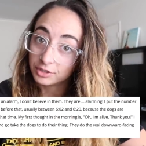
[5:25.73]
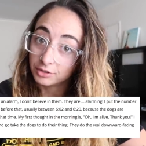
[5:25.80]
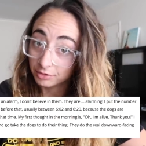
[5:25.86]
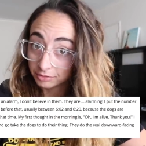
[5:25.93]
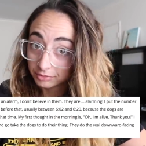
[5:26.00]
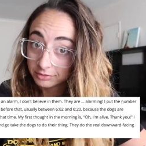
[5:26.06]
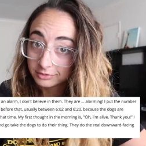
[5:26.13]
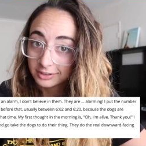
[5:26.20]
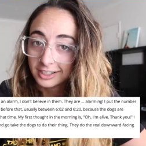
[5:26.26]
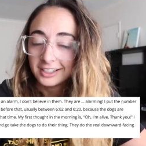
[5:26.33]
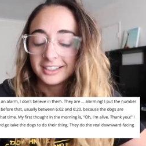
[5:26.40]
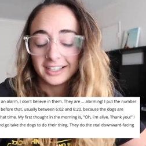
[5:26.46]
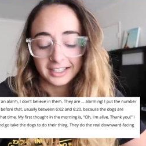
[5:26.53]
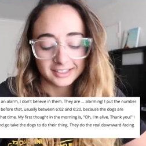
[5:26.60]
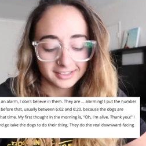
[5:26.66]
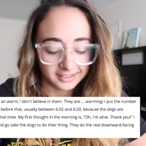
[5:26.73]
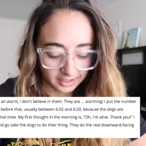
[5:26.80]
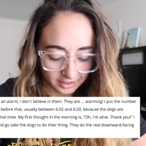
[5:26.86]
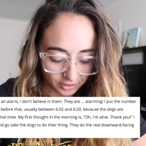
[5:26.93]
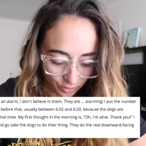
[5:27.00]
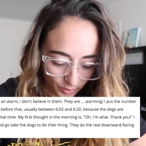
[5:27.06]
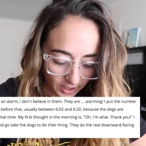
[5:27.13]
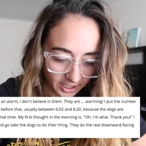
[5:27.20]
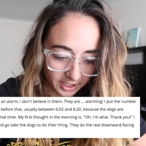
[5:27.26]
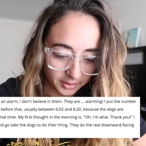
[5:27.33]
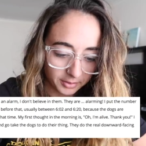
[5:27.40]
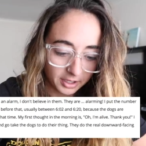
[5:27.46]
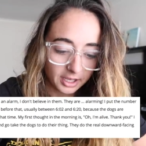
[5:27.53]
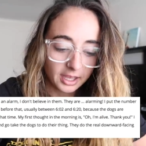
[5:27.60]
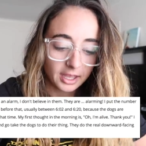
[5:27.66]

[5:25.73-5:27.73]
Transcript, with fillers: two and six twenty.